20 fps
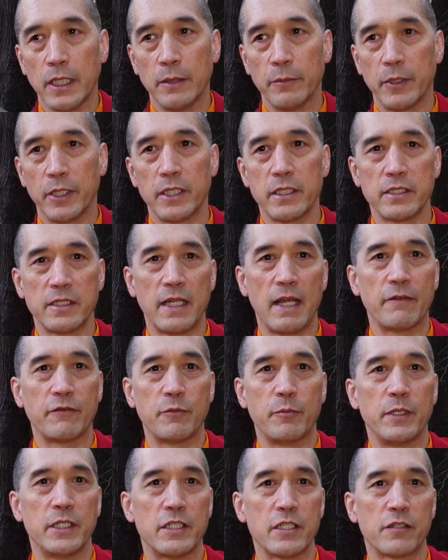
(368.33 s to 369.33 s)
but it doesn't have to
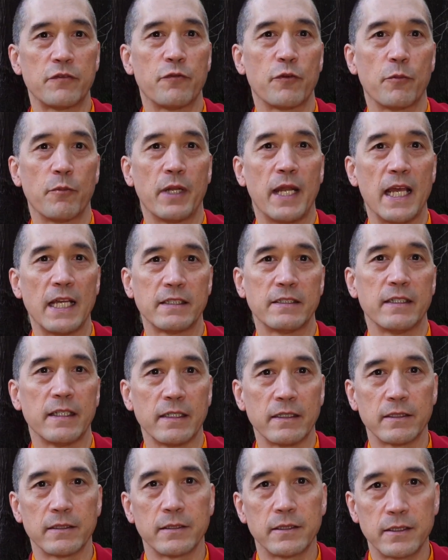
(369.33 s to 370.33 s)
be just for monastics.